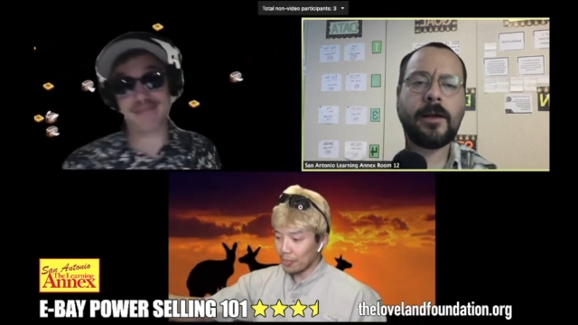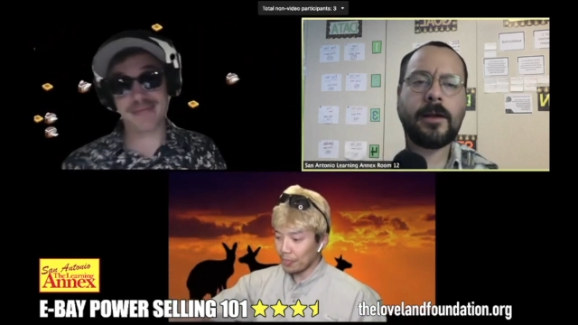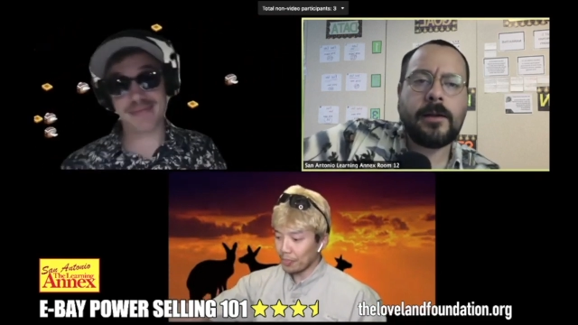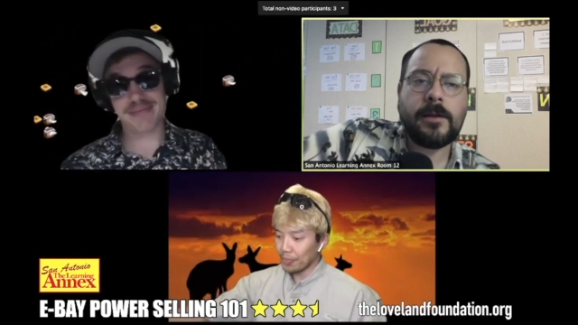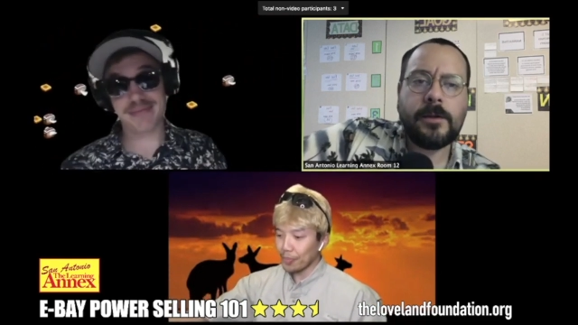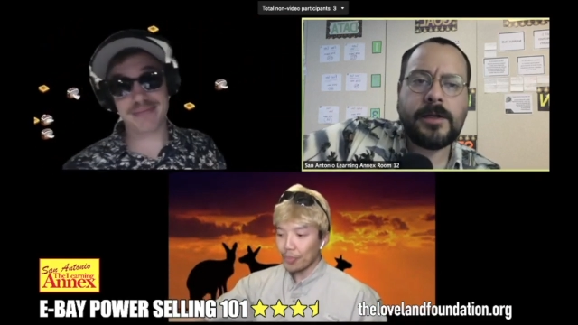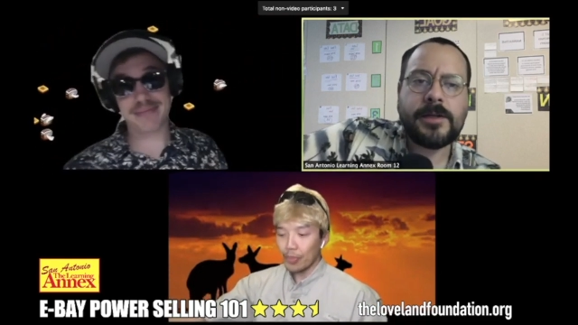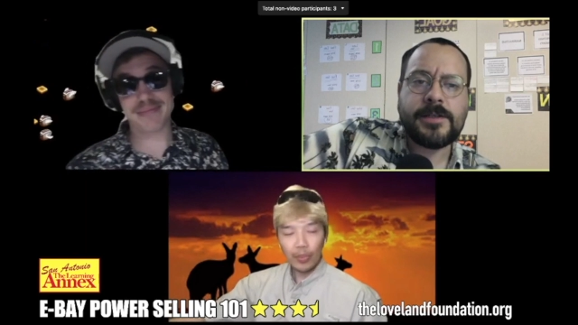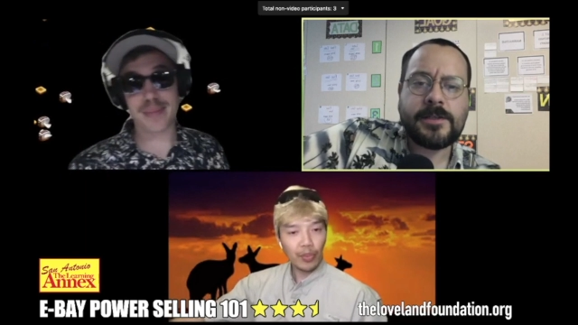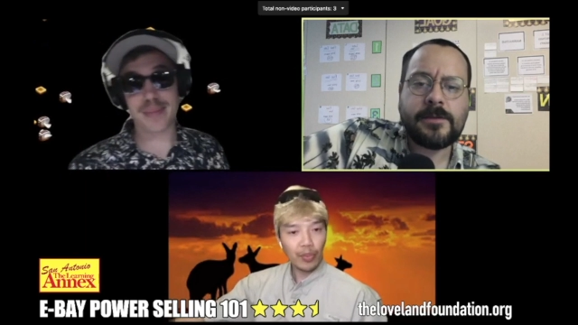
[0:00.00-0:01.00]

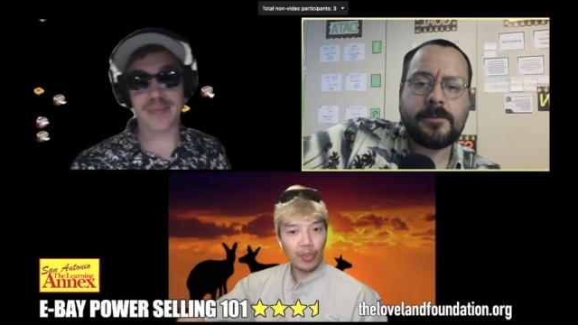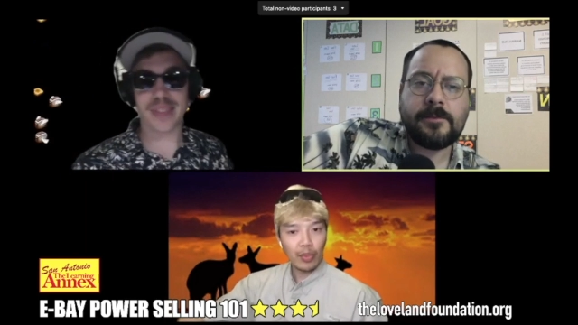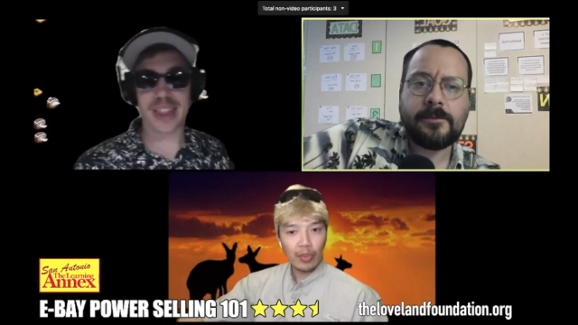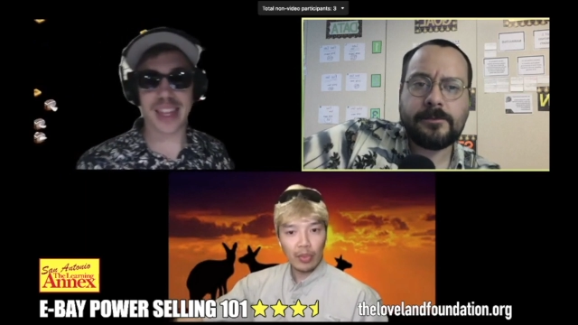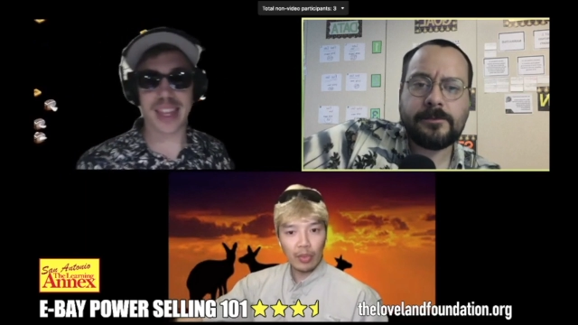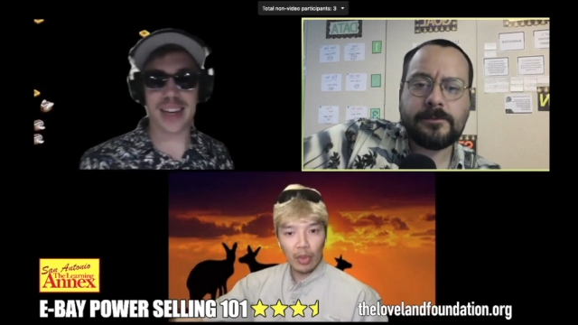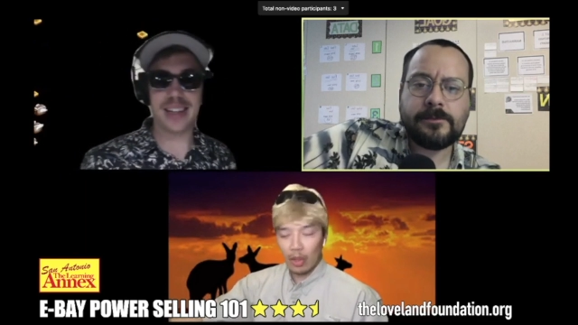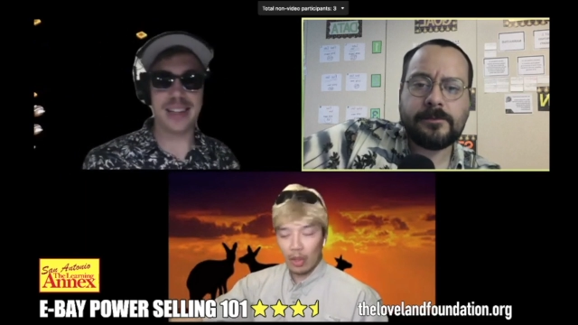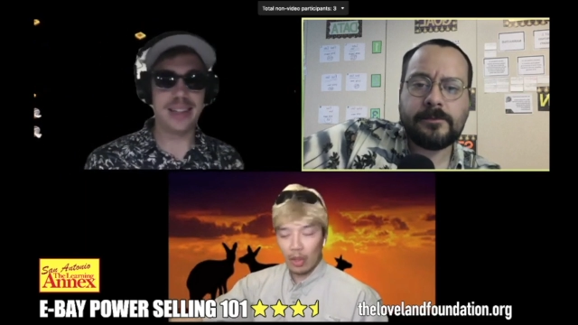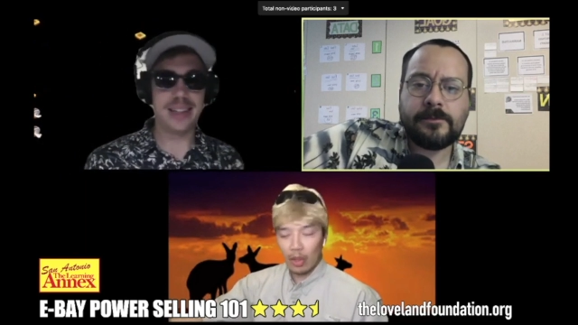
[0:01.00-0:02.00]
Speaker 1: Lukas,
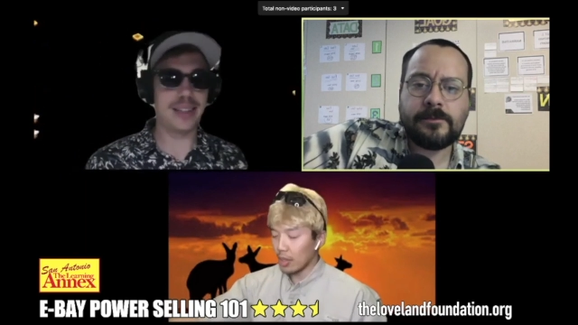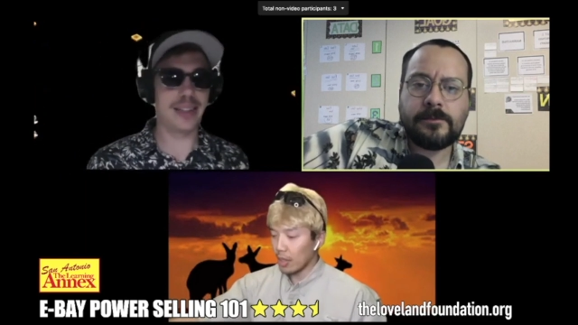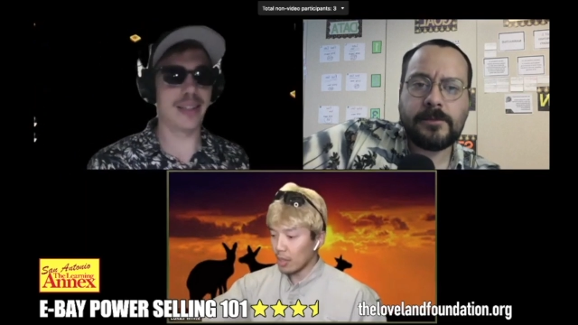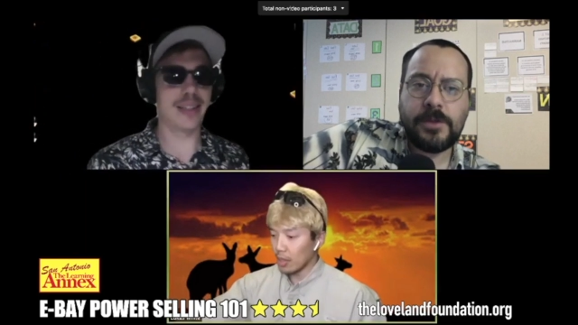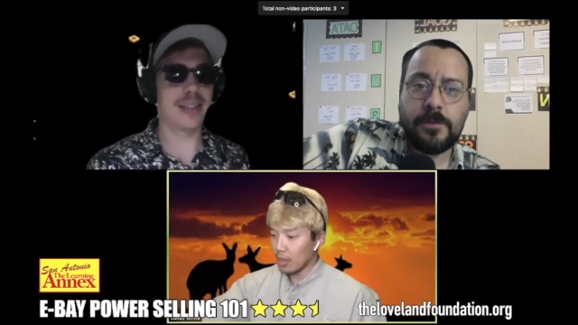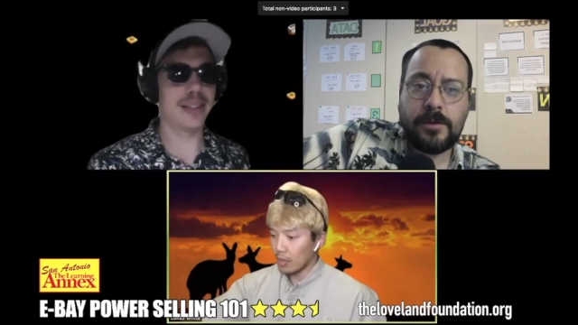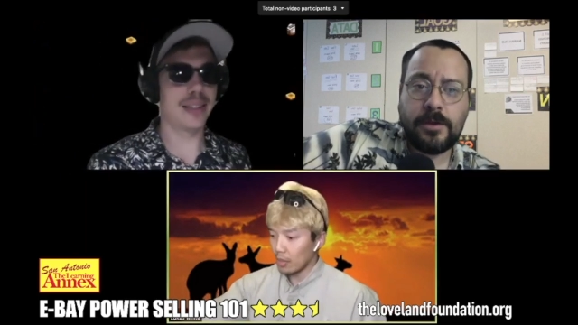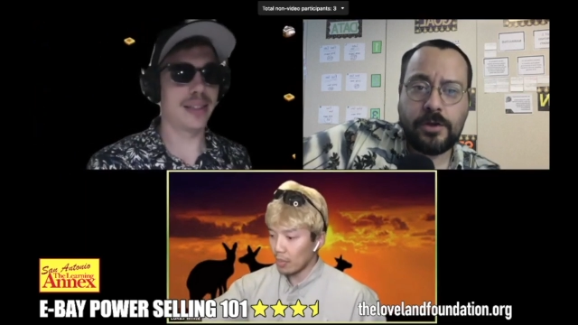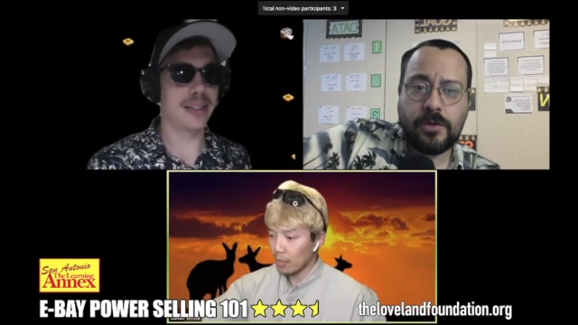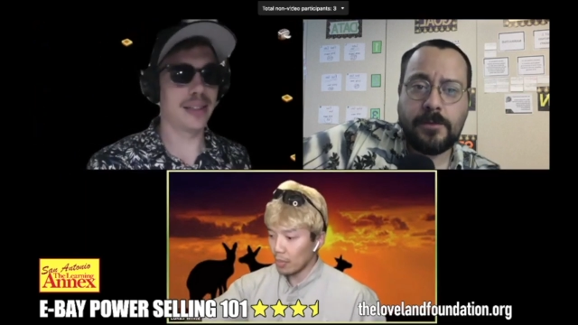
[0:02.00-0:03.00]
oh, you right,
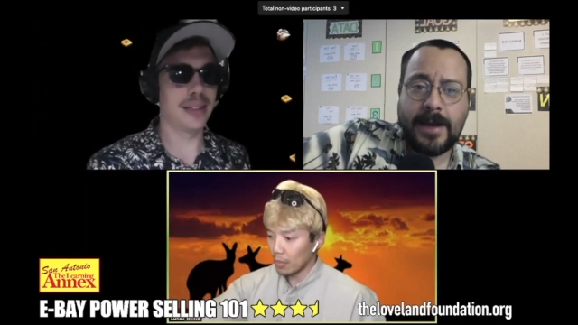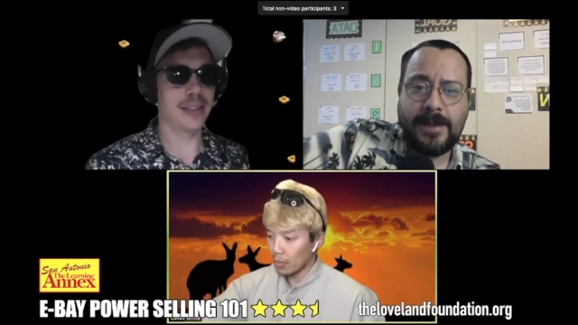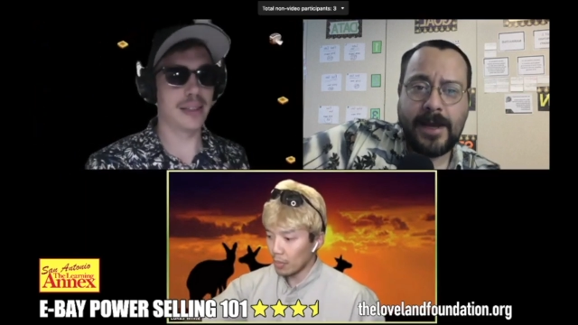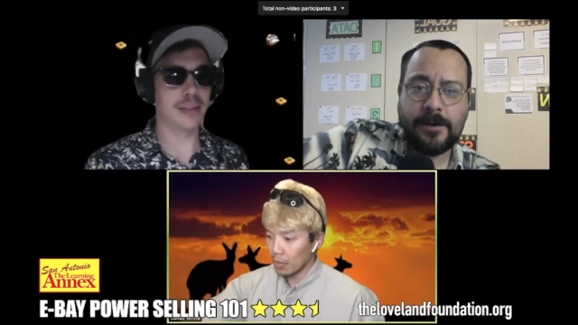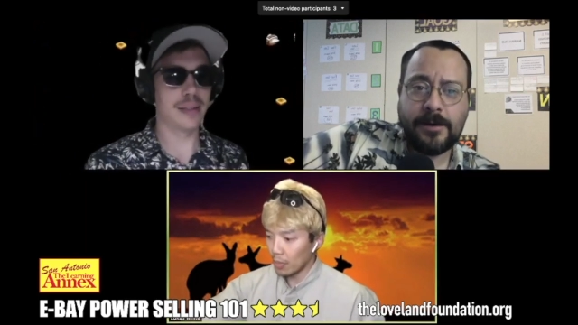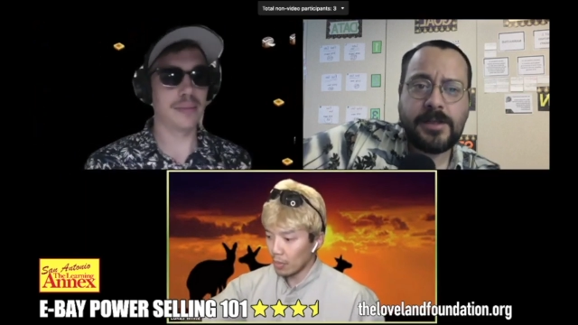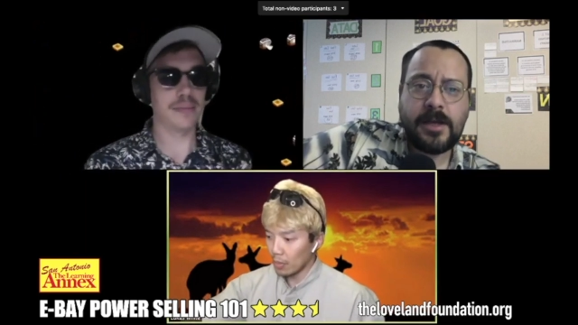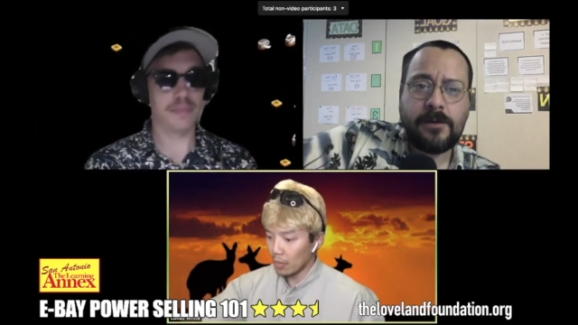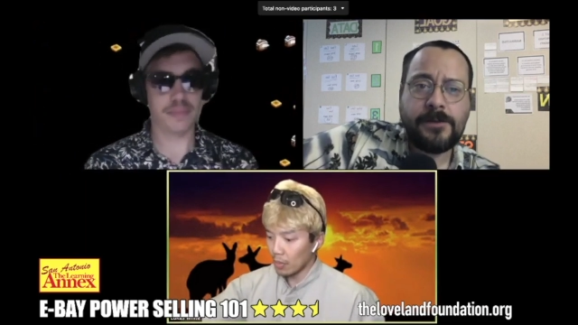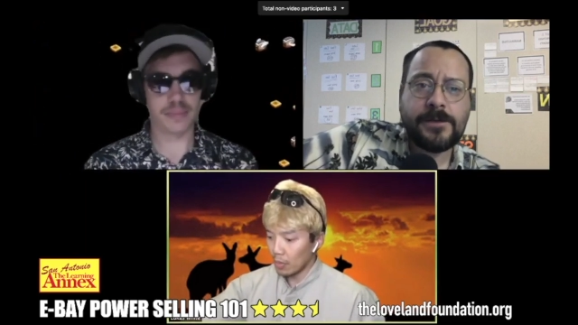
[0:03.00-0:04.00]
you made that
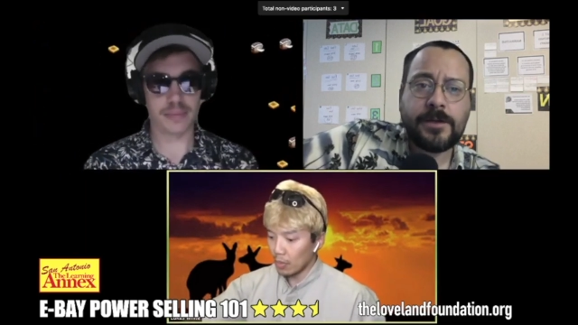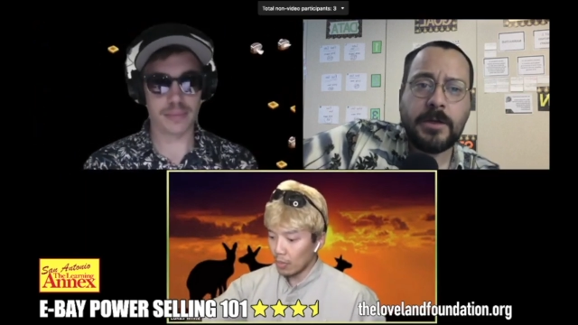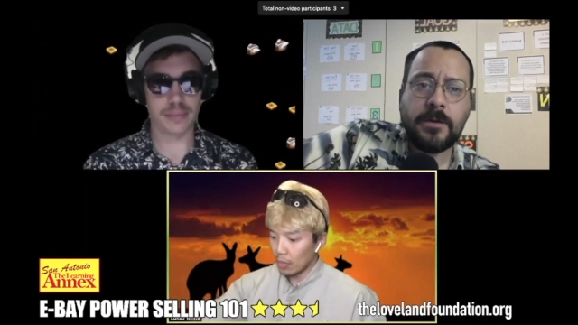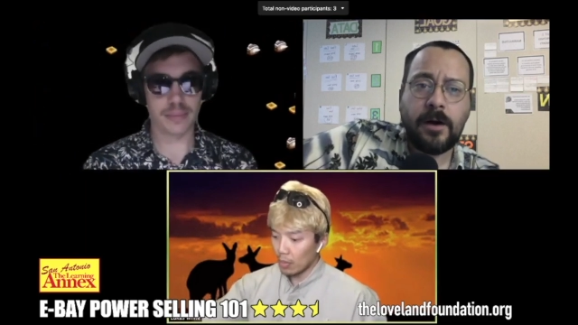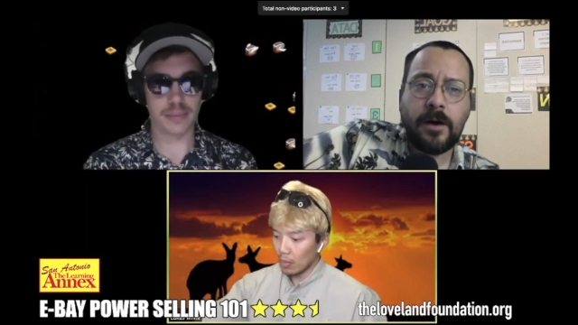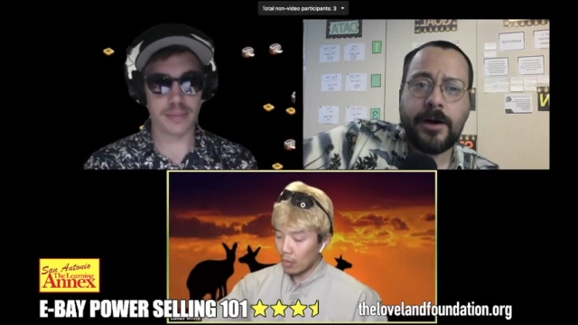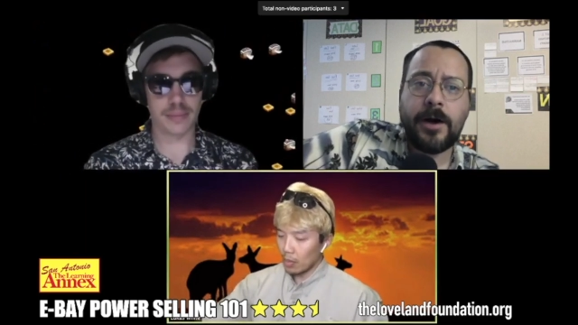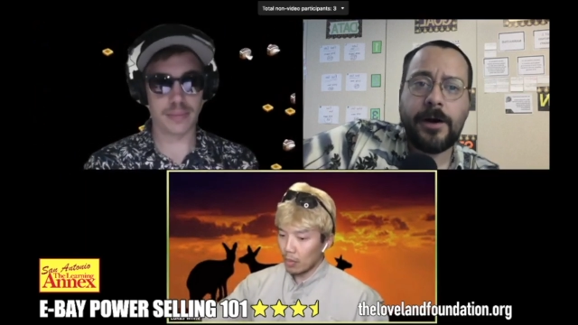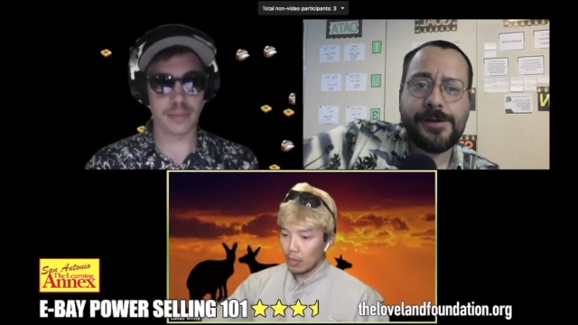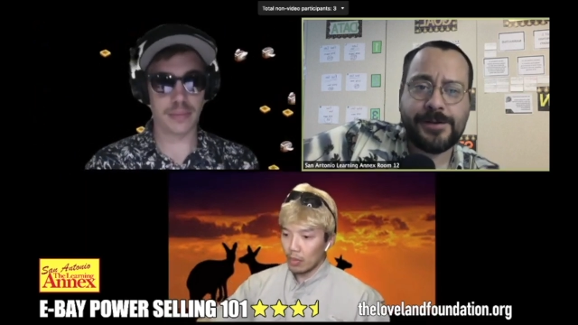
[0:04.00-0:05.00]
yourself, so you are an
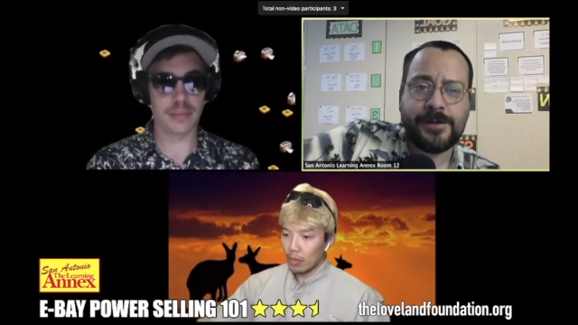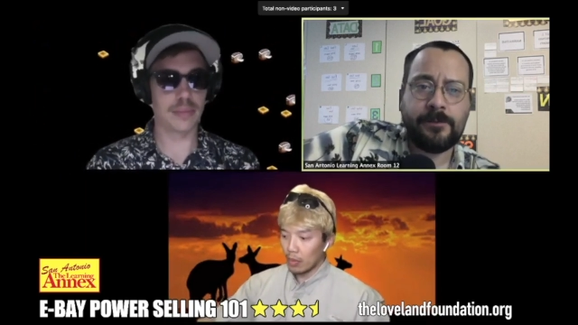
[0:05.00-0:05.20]
artisan.